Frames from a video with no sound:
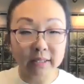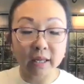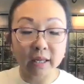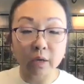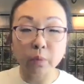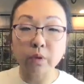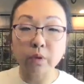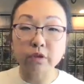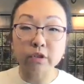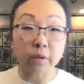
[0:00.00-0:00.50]
It
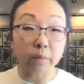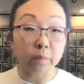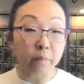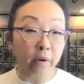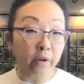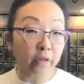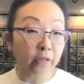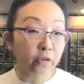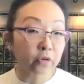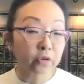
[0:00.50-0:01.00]
was on
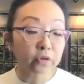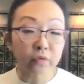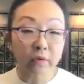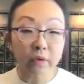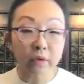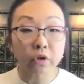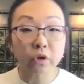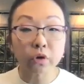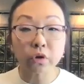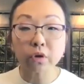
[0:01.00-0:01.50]
Martha's
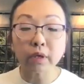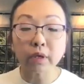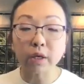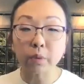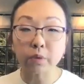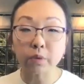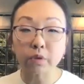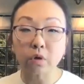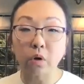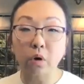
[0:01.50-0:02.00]
Vineyard. It
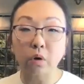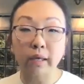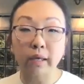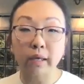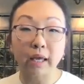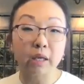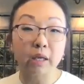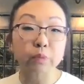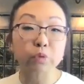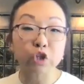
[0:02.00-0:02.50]
was called
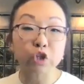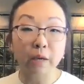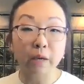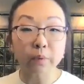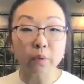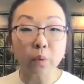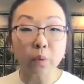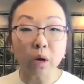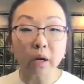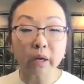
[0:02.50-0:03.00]
Camp
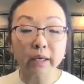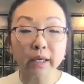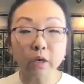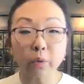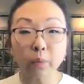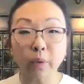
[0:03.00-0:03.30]
Jabberwocky.